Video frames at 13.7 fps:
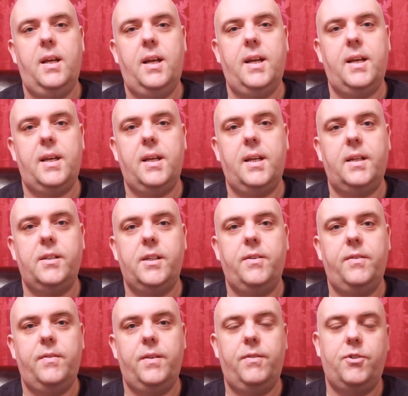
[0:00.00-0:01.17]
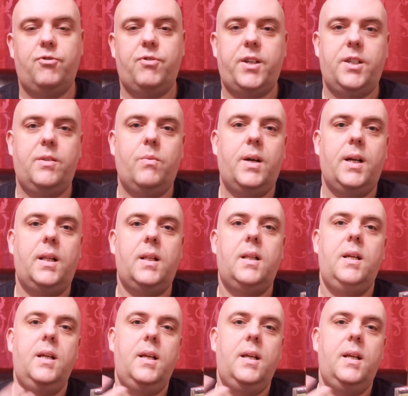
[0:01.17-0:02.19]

and if you're dressing well,